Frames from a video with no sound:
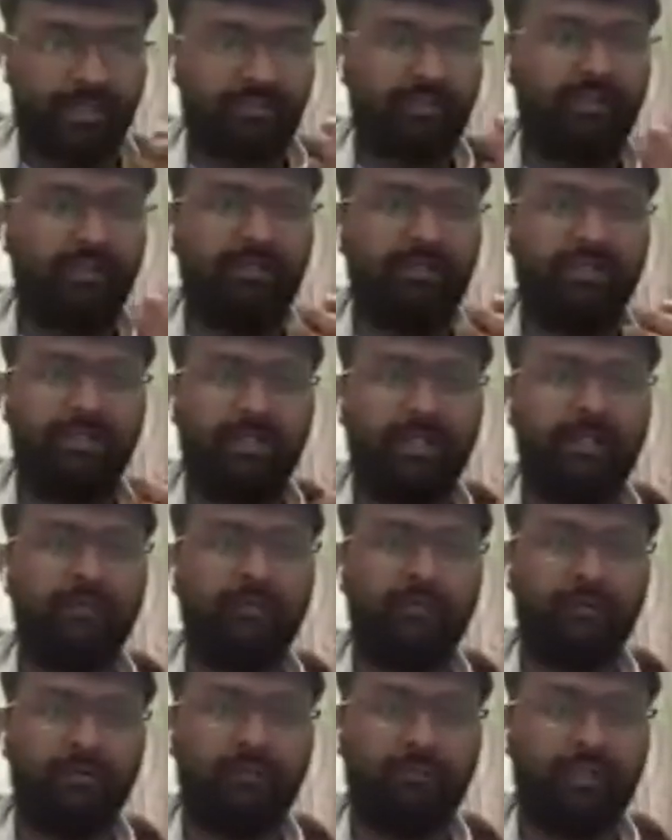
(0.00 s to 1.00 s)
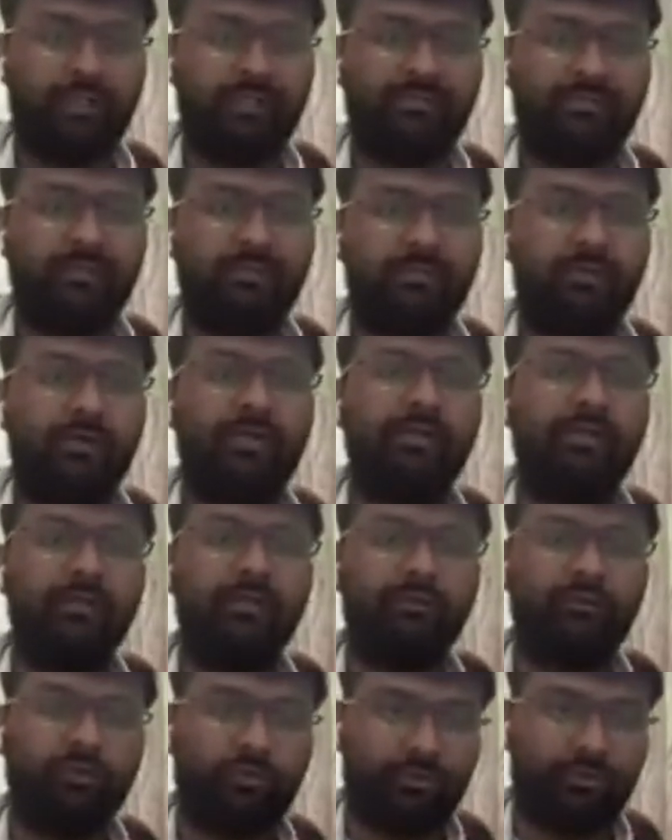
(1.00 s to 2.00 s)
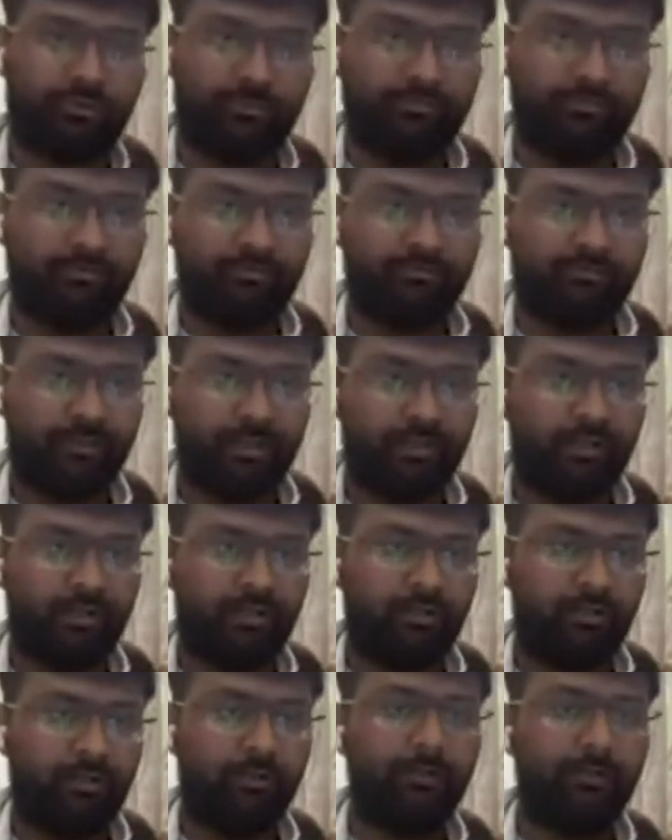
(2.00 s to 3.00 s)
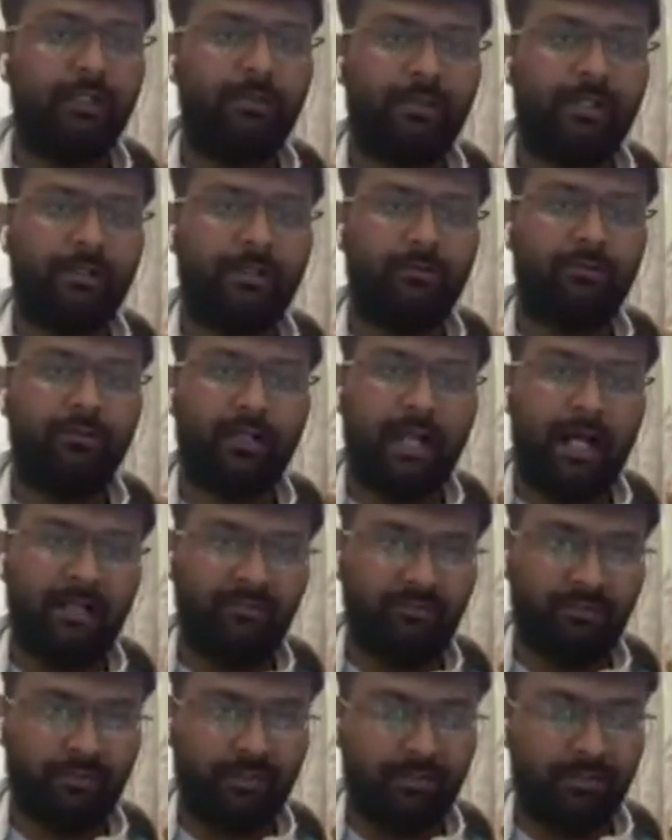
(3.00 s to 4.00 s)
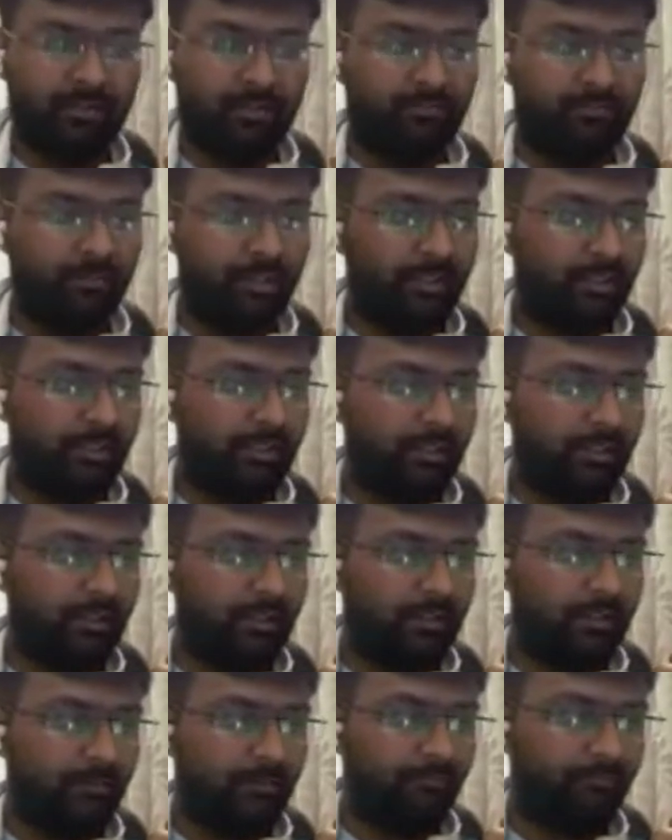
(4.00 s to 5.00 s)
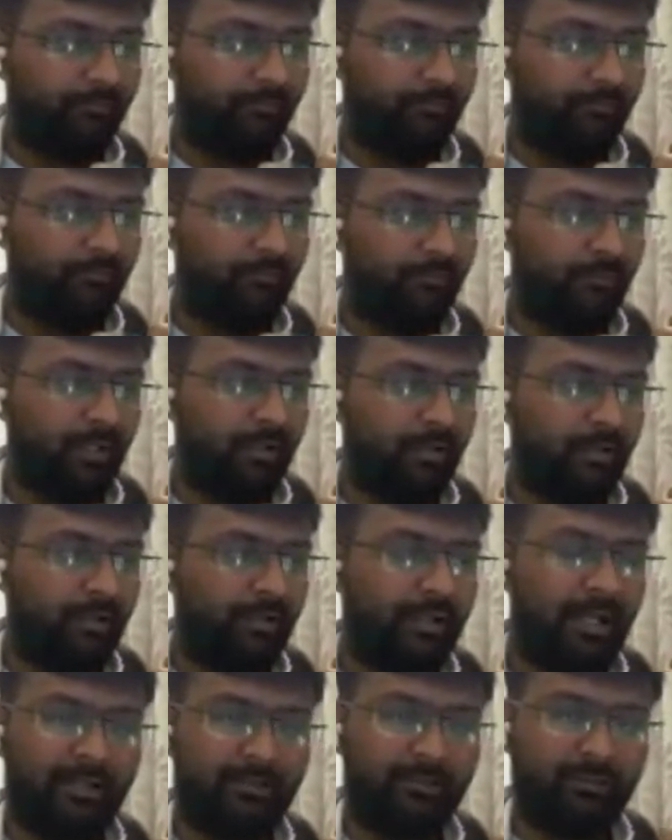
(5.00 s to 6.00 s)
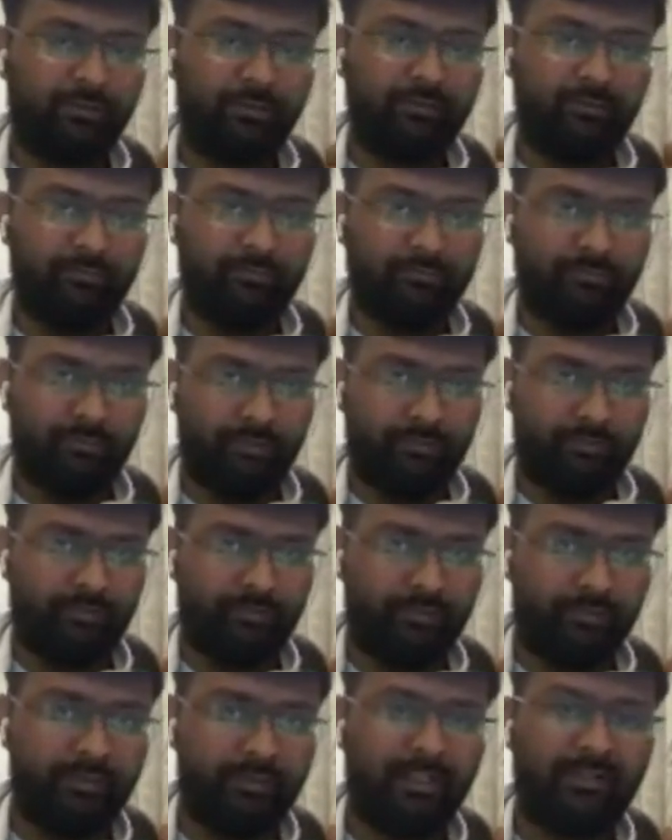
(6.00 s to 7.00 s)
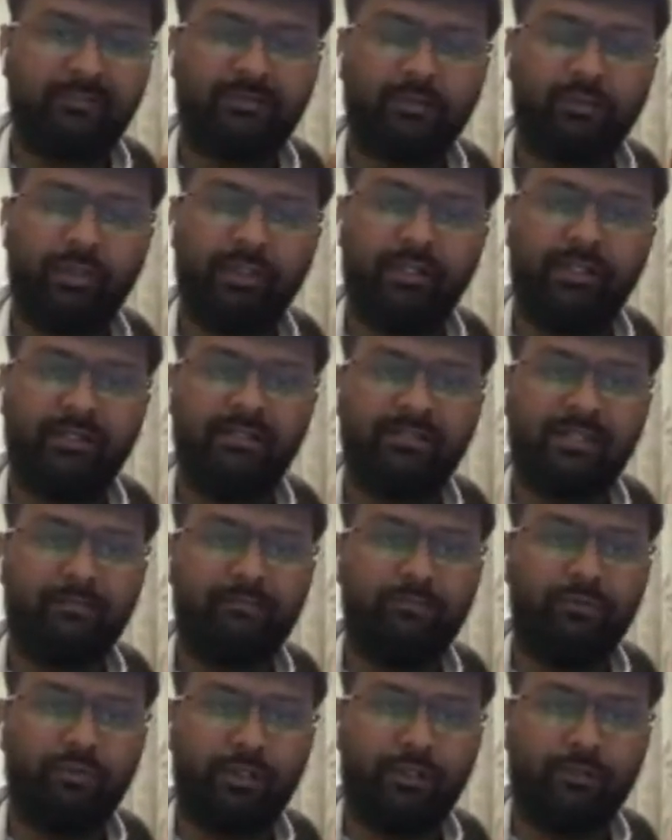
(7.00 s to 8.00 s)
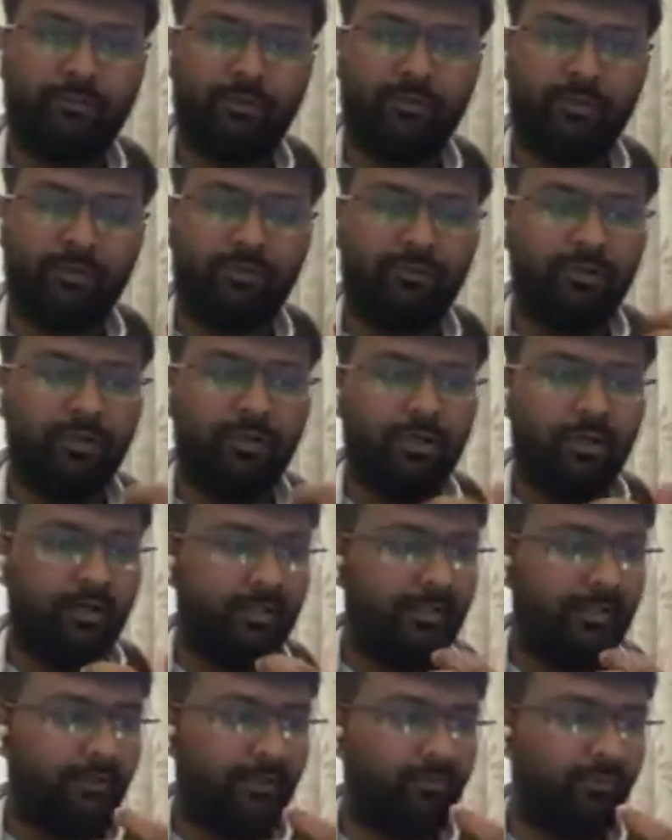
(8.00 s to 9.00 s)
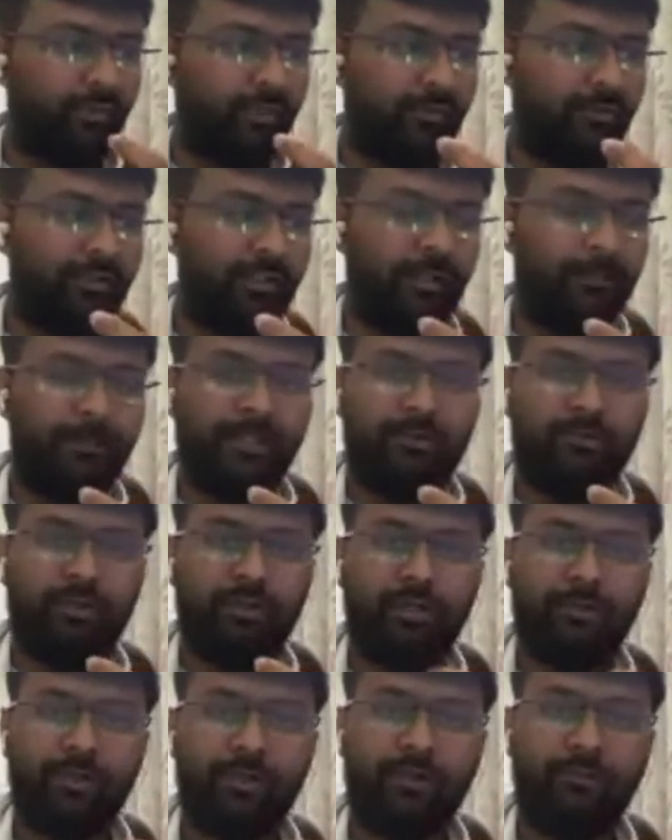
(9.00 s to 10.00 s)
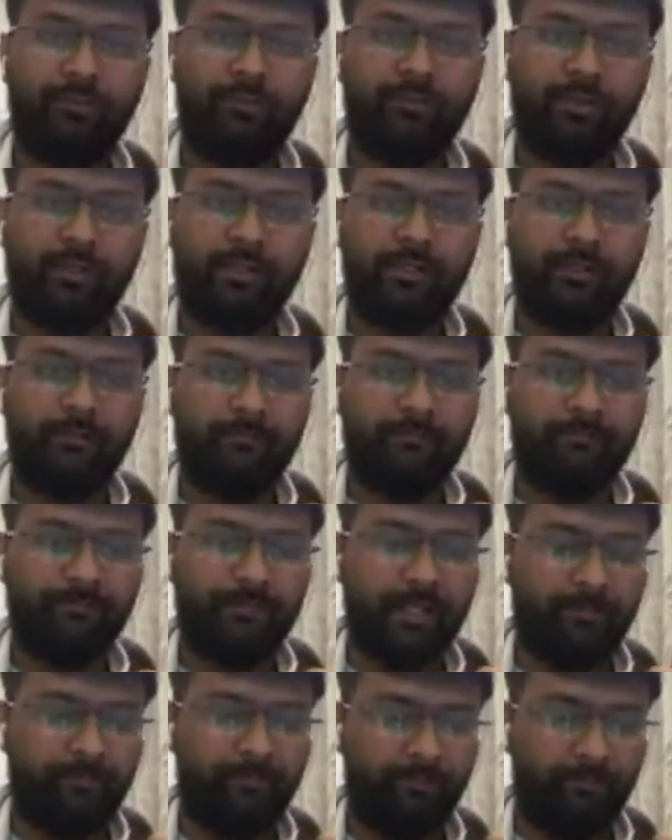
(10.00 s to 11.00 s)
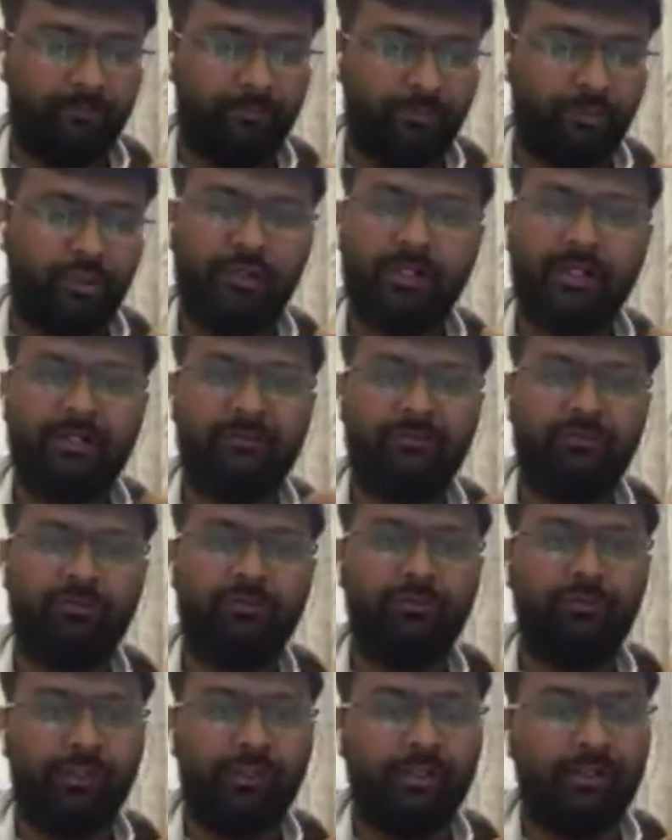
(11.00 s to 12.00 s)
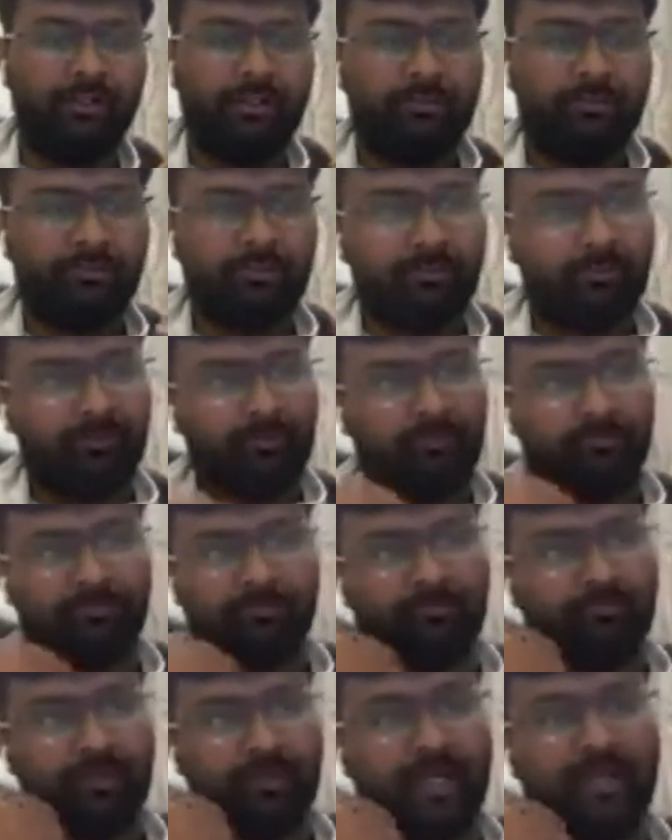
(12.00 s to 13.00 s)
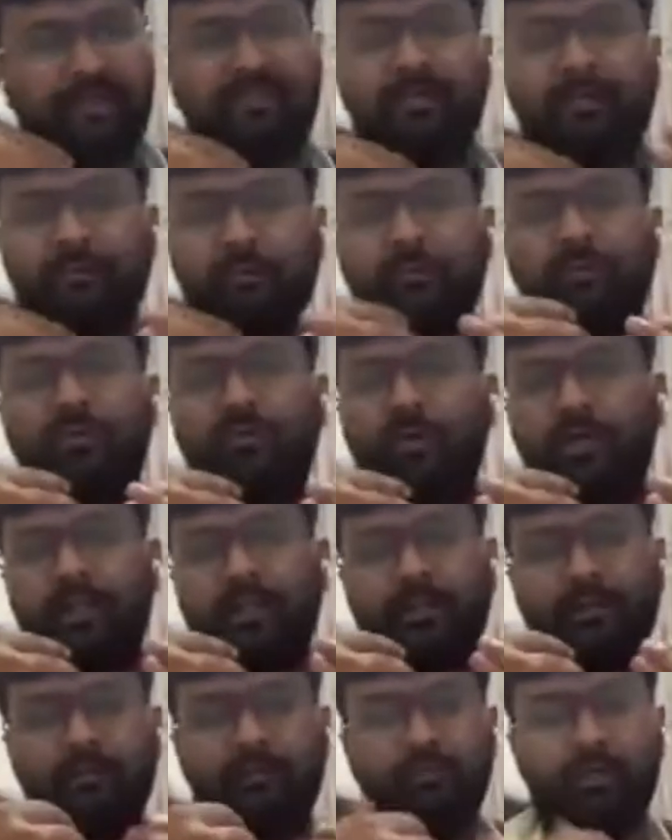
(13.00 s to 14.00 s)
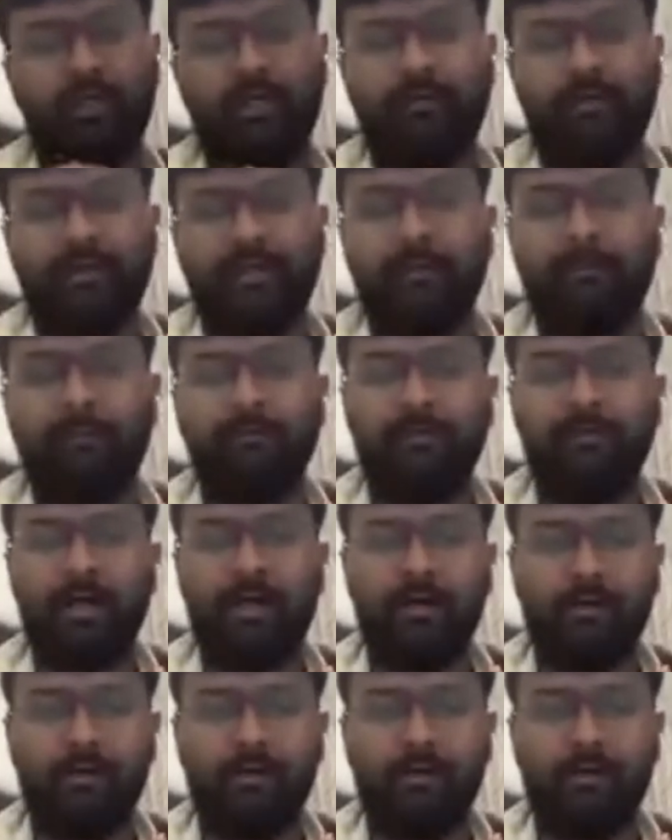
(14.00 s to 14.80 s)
fetched the detail or what is the original source of that particular answer. But yeah, so that is the only things I'm looking forward to. Otherwise, whatever that particular platform or the product is good. So it is a good only whatever that